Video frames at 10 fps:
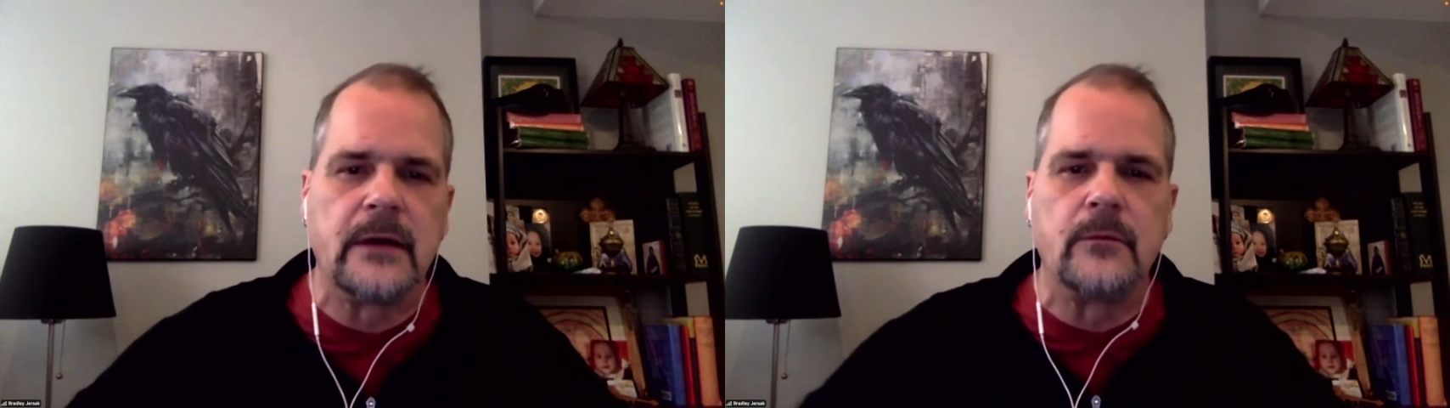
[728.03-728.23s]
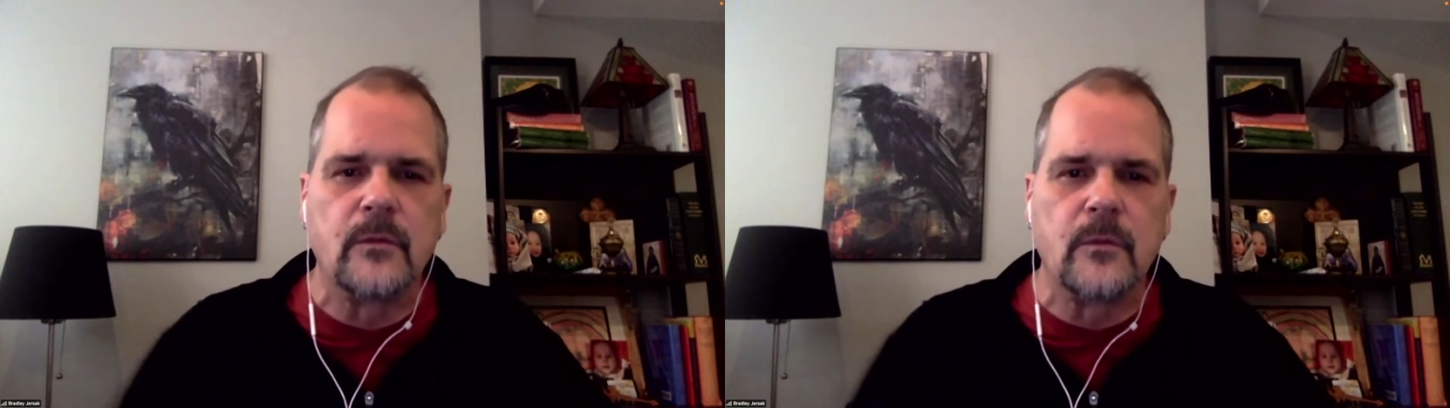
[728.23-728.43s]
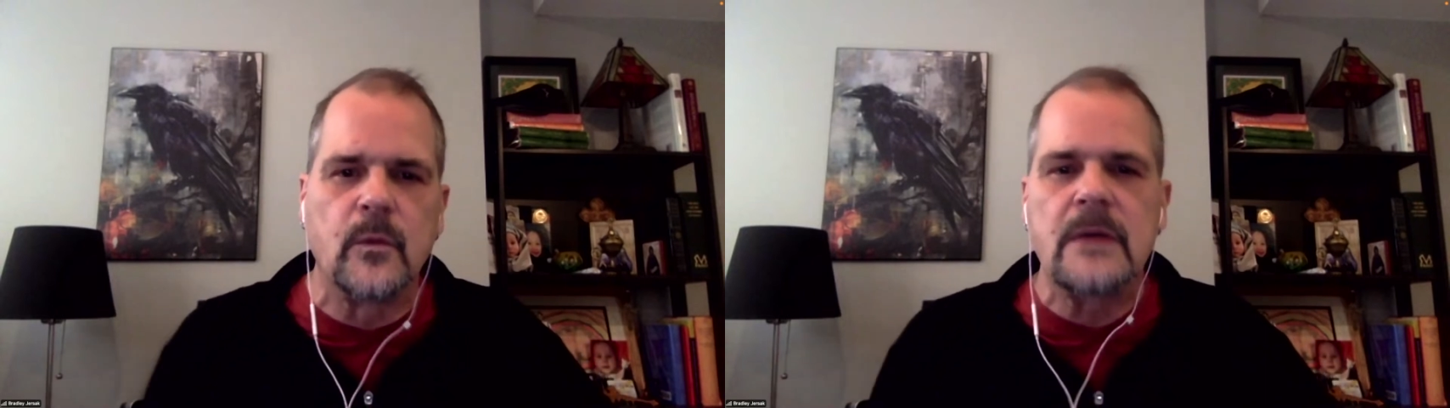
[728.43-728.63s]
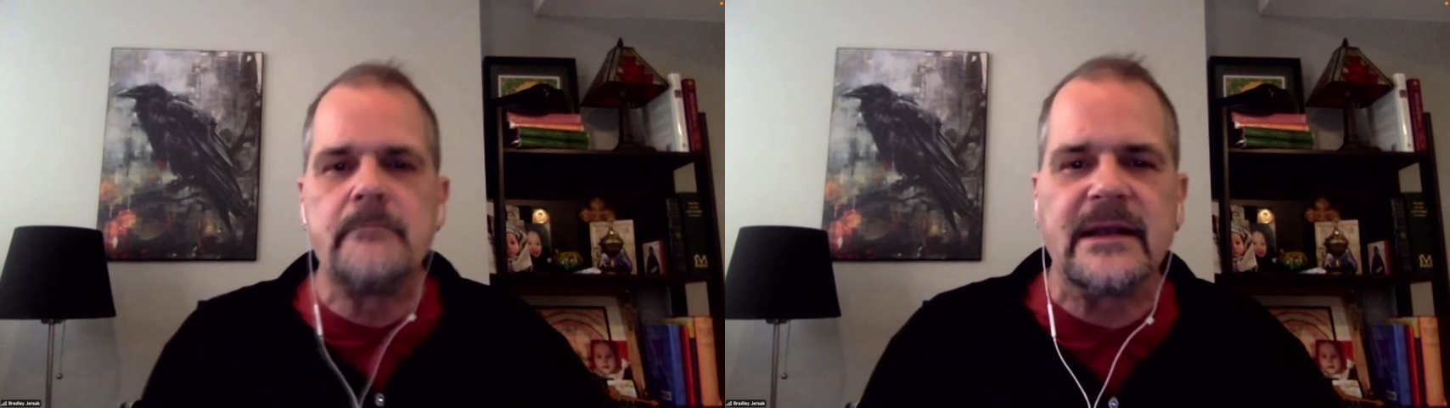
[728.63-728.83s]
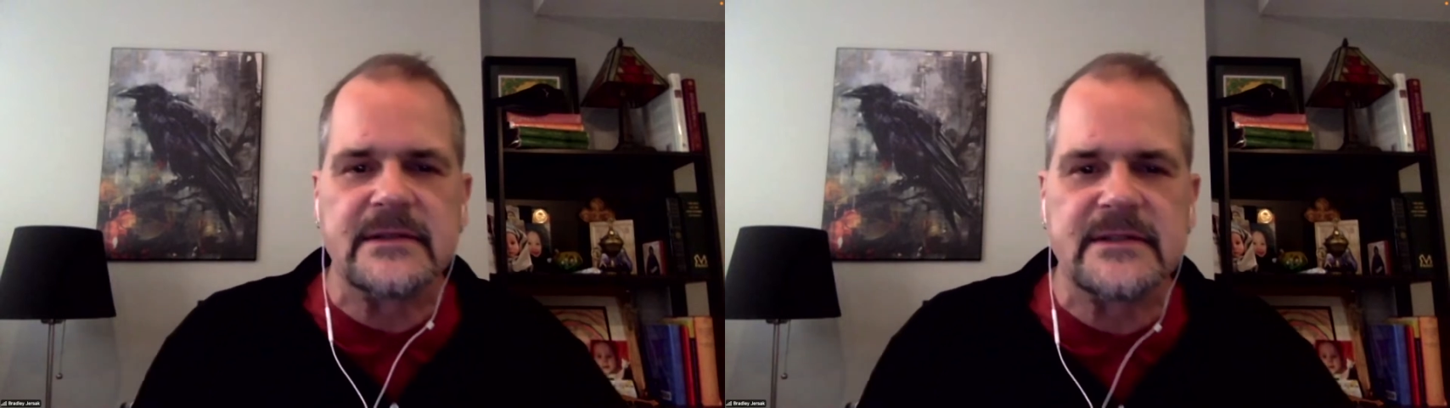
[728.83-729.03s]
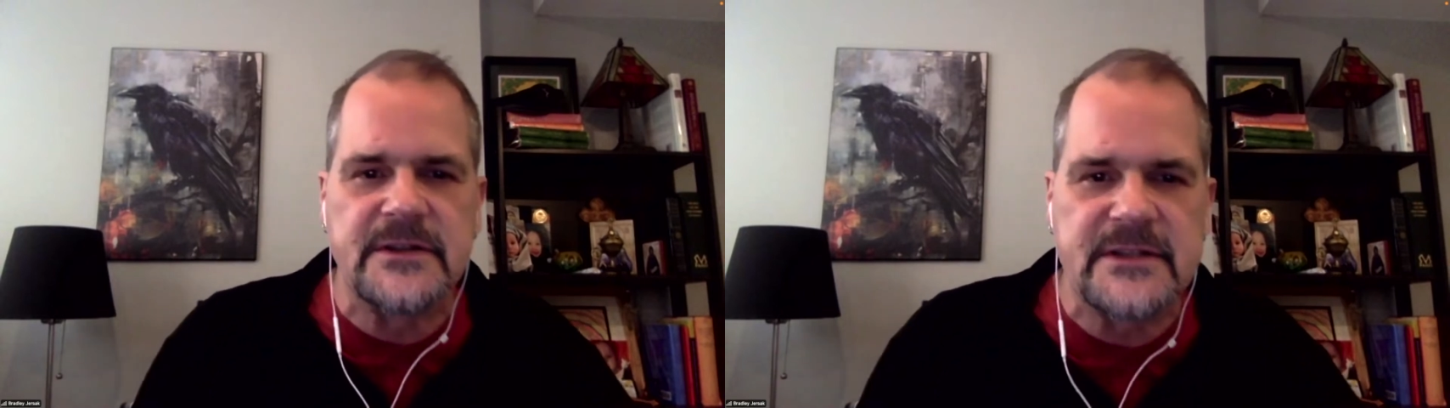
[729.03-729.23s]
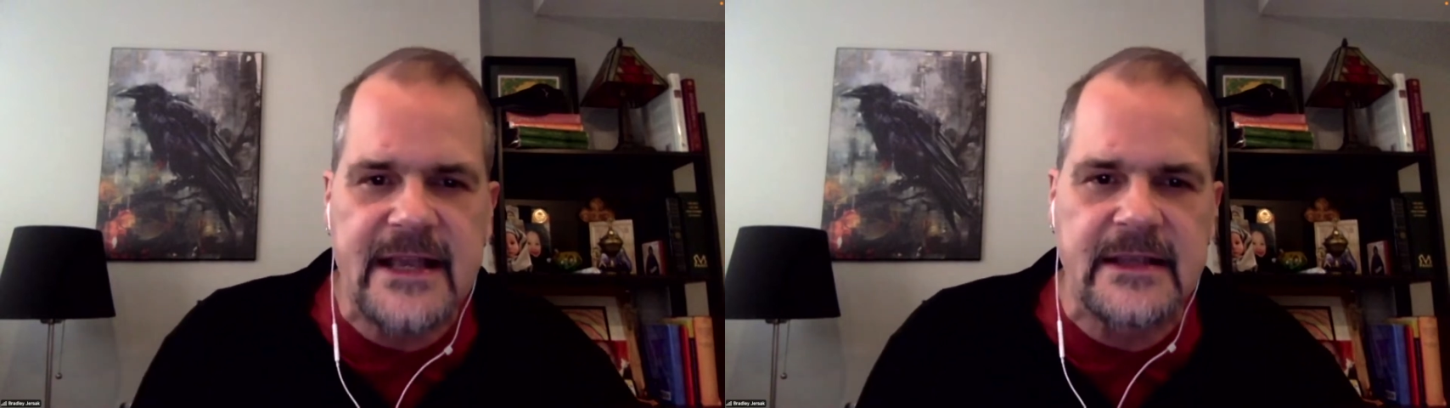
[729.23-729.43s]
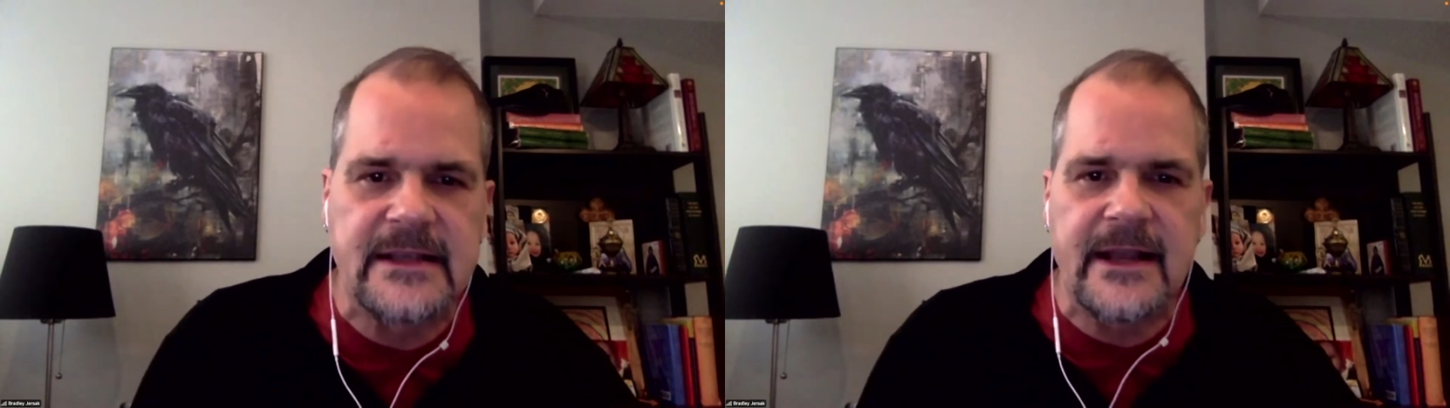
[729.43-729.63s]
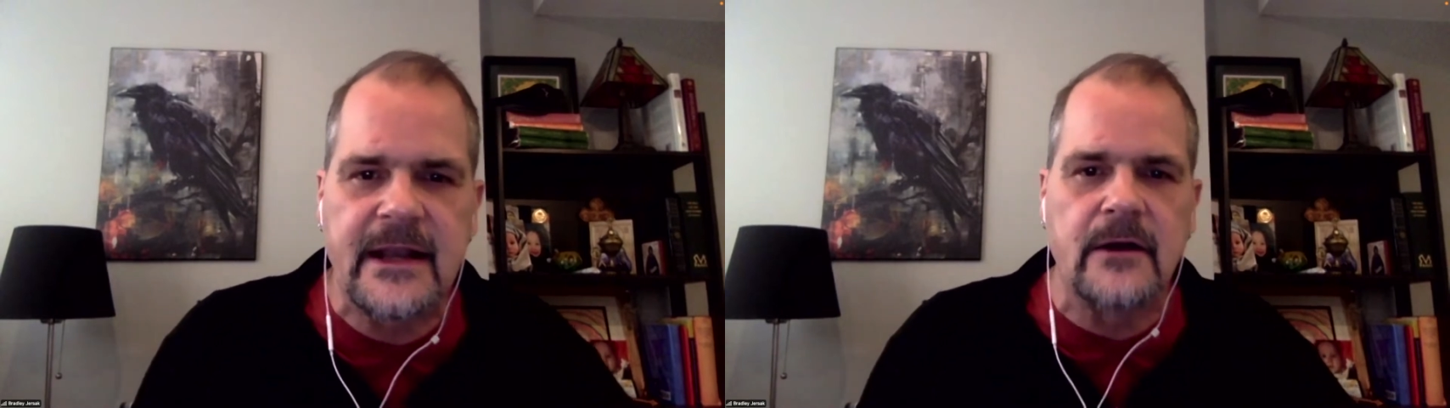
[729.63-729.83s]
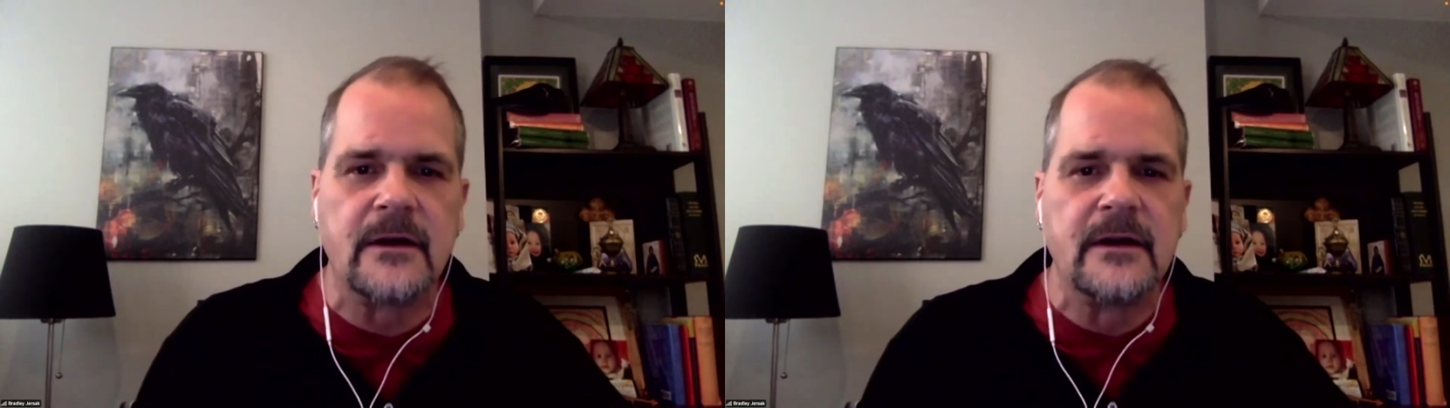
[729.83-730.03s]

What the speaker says: we're meant to take care